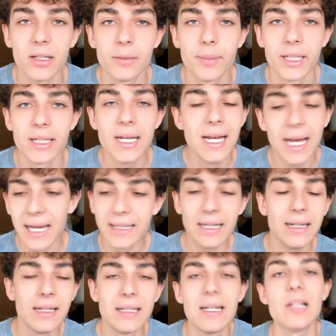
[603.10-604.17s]
bit, and
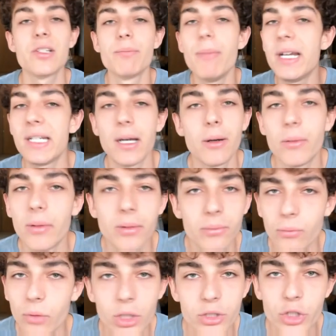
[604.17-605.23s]
then it doesn't matter
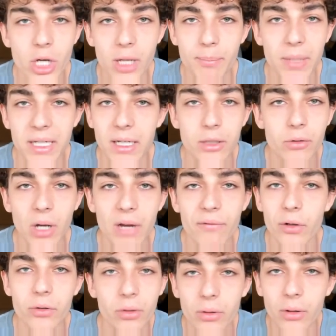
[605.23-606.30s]
what chart pattern you have
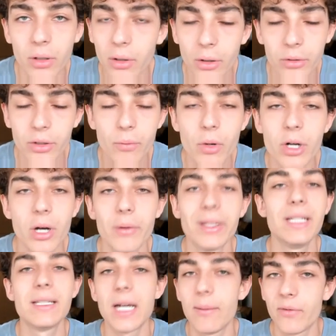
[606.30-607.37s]
on the 1
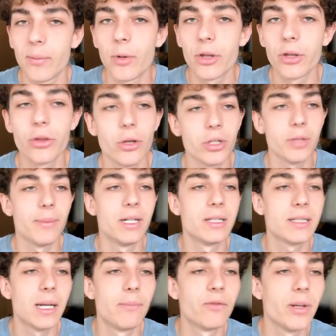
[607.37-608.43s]
hourly time frame or the 30-minute
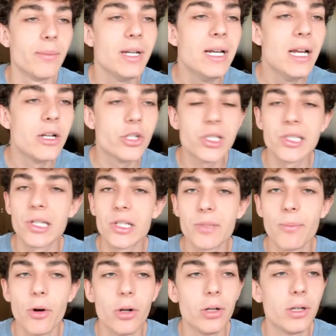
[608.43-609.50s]
time frame. Just a
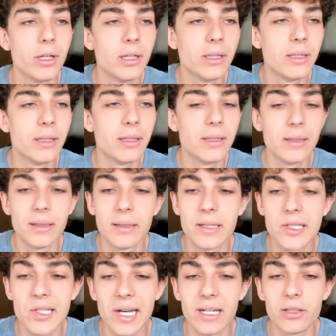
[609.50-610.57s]
small
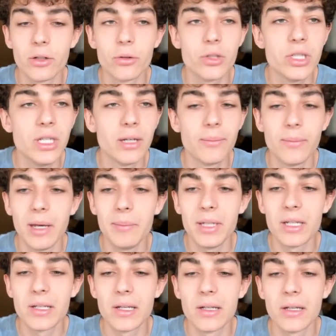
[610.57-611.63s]
side note here,
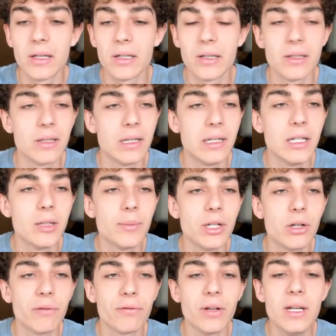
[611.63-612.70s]
maybe a little
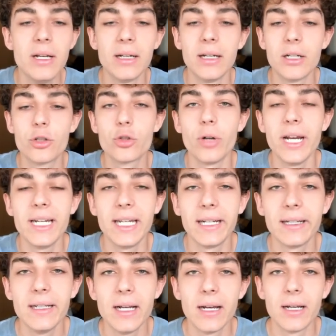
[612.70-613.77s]
bit of
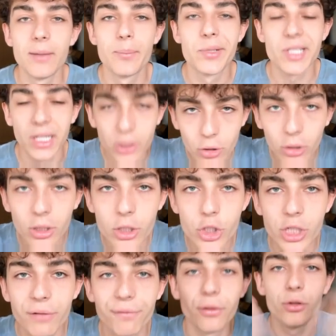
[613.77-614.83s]
trading
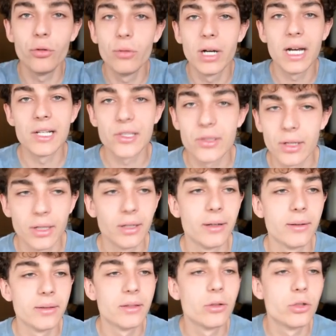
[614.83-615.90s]
psychology for you guys
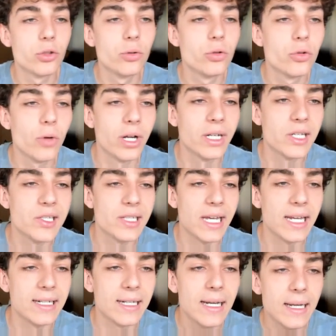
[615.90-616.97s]
to
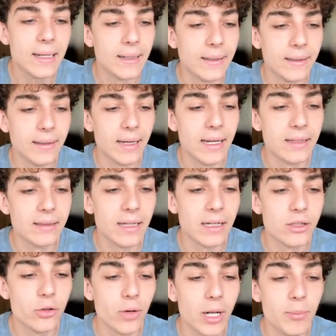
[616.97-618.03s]
understand
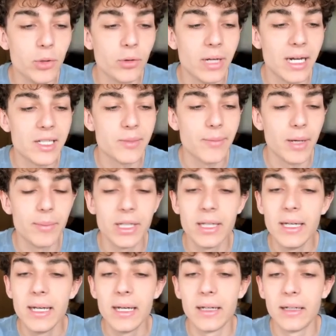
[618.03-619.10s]
and to help you guys maybe
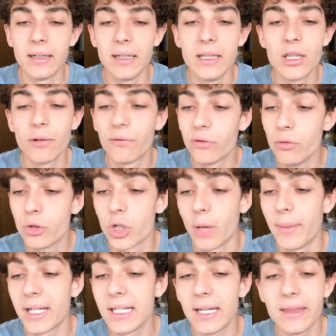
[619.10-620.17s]
in the future.
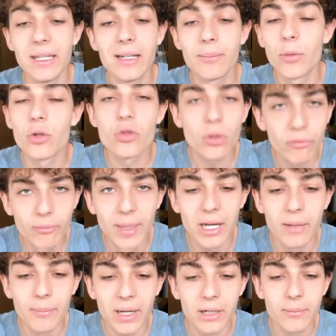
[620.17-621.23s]
But I think most of
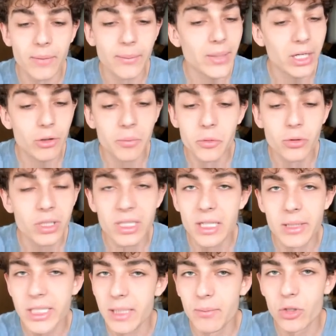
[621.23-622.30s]
my
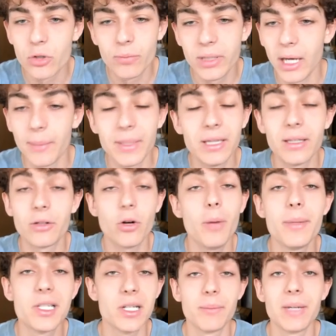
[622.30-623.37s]
community seems to be, I mean, the
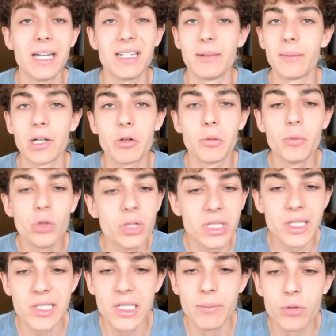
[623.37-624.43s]
comments I'm getting, my
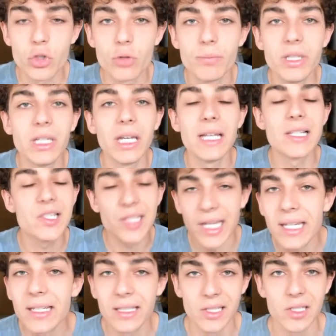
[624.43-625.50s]
community seems to be
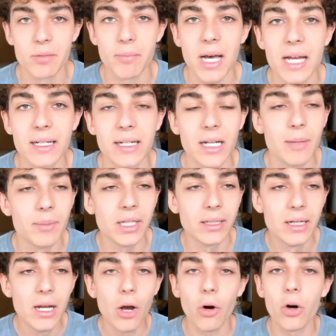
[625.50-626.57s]
insanely smart, and I mean,
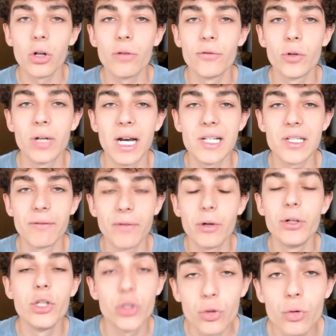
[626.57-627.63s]
all of you guys are
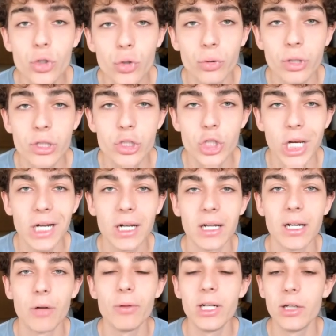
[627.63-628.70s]
very new to this channel,
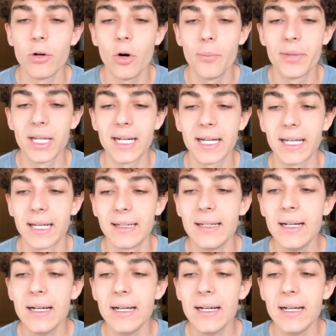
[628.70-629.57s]
and I really hope that I can